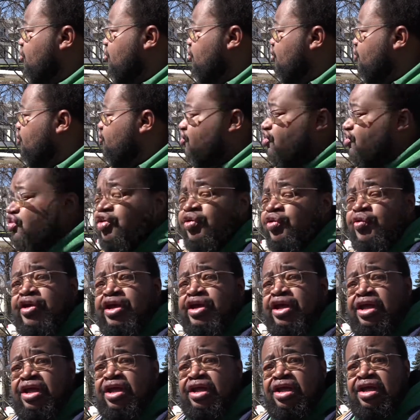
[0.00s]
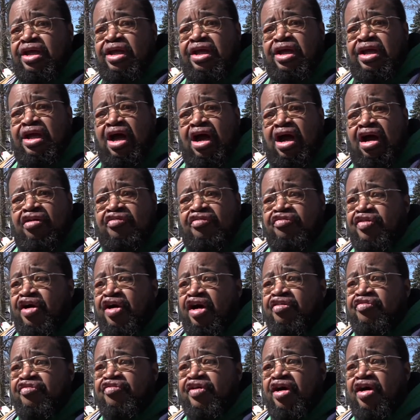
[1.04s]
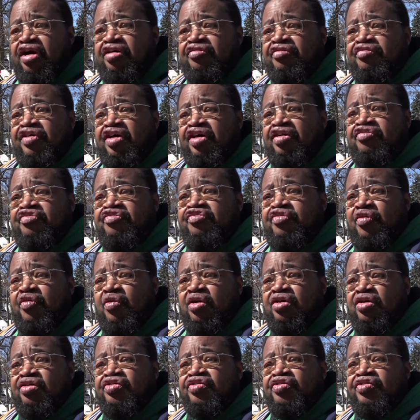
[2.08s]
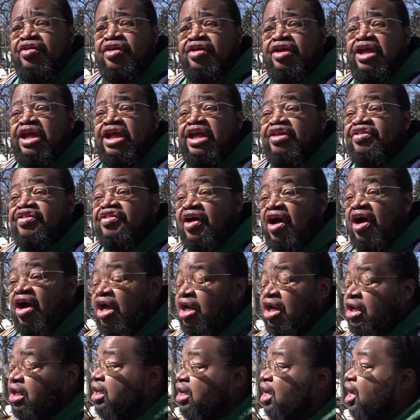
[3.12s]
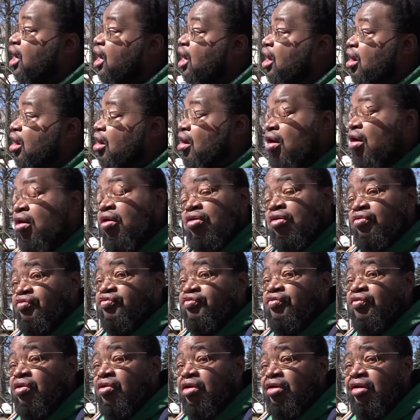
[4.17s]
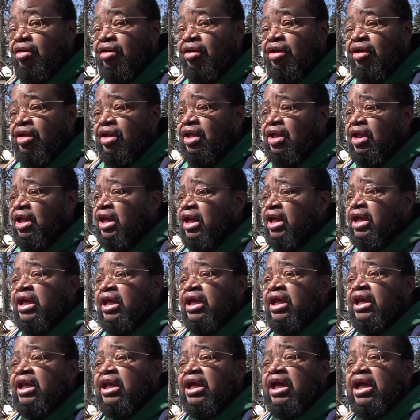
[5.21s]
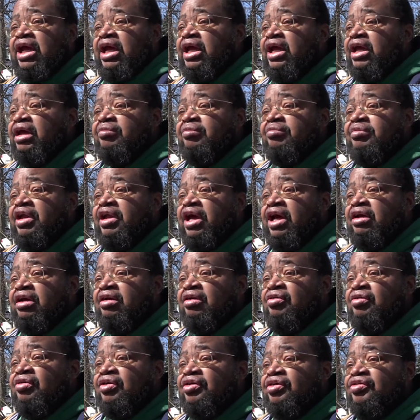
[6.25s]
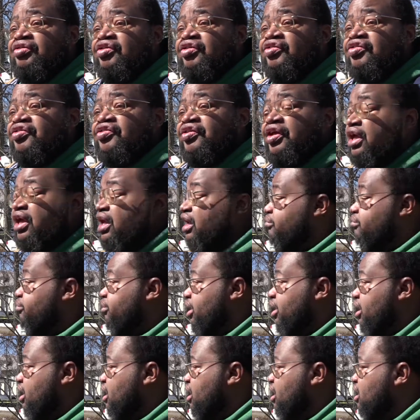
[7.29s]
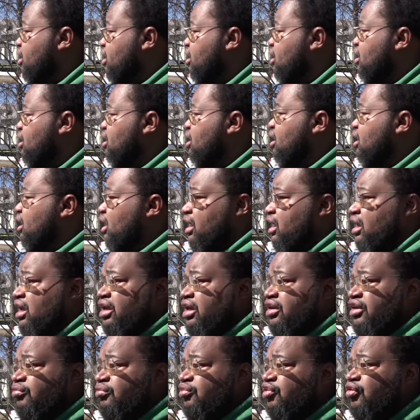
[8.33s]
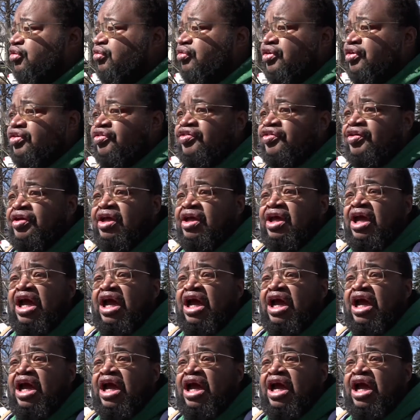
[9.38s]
This degree of force is uncalled for. Mm-hmm. And I am not going to just stand by and let them do this.